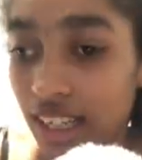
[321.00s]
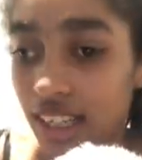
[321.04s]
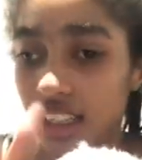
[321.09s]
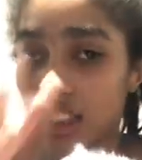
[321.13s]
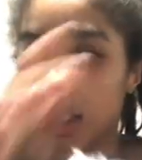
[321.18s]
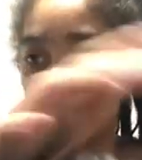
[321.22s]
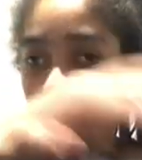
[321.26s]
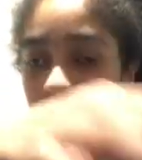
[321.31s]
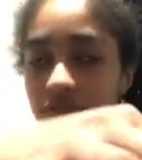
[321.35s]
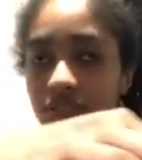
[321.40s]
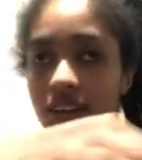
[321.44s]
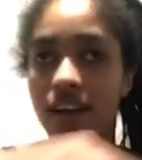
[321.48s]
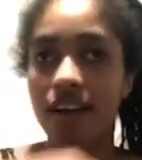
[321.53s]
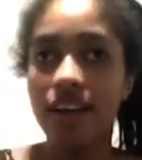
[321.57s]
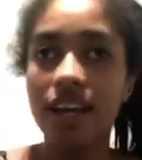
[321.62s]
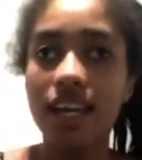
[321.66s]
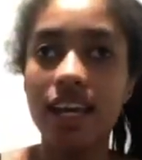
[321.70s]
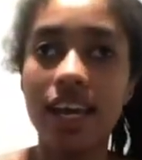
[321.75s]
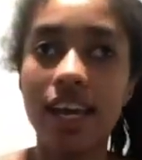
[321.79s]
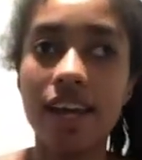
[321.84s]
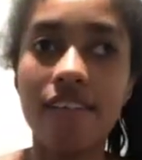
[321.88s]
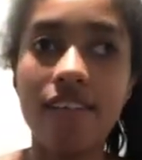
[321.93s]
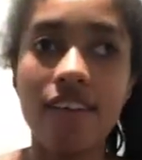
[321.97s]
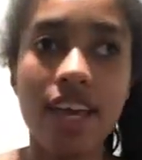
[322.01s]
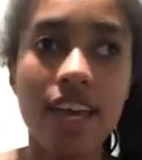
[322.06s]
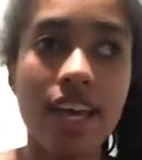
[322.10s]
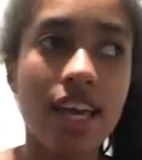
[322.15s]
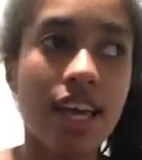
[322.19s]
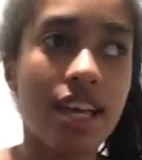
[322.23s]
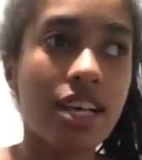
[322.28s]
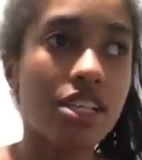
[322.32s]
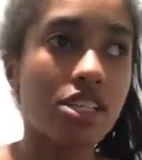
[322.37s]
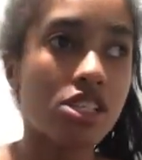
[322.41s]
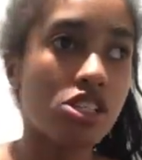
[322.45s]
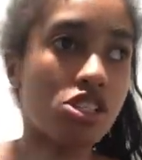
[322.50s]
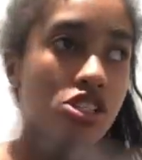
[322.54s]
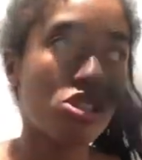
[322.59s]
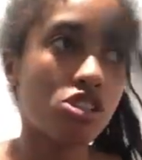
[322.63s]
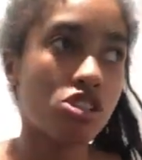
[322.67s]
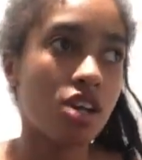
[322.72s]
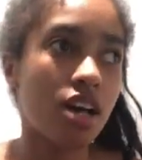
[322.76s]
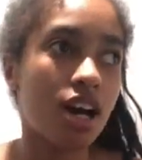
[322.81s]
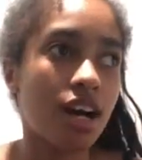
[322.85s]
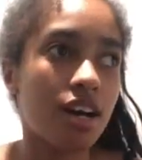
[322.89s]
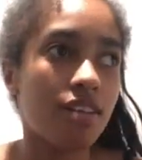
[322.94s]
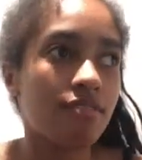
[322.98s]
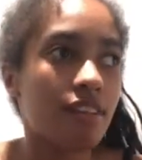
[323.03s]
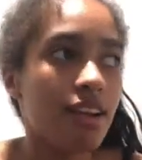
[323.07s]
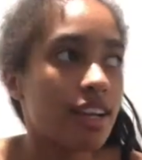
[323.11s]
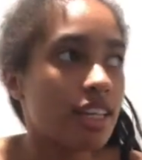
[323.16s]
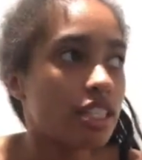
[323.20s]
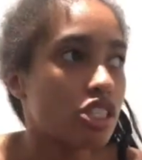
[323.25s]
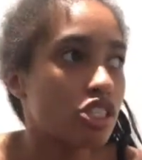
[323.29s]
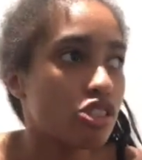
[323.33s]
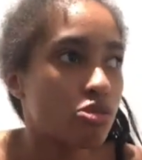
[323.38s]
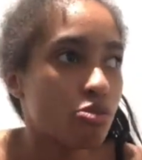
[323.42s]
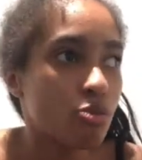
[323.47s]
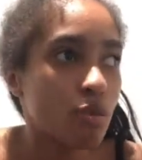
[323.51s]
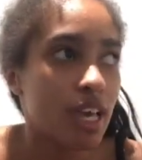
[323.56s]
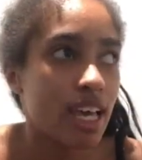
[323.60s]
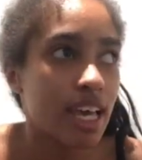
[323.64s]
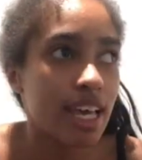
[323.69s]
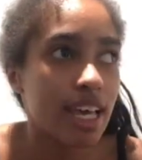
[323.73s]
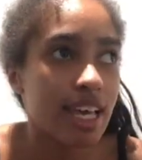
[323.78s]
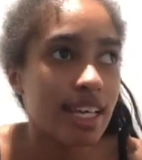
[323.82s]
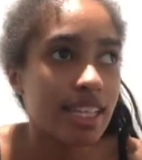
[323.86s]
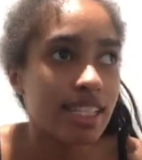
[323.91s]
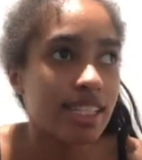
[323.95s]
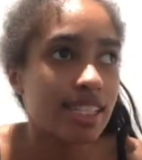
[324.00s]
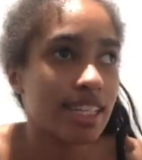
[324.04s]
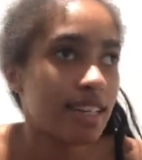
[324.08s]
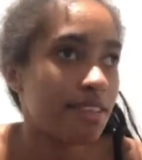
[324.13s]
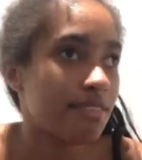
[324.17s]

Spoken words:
She's very curious. very sweet,